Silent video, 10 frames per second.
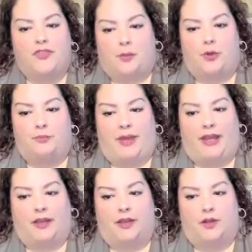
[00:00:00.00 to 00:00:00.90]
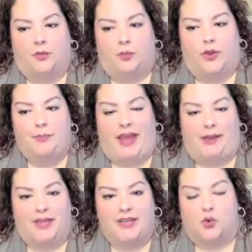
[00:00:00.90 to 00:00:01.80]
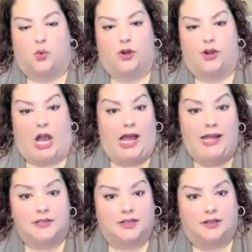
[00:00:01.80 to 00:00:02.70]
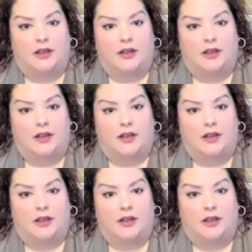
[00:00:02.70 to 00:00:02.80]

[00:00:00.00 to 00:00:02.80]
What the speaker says: that would make repayment or not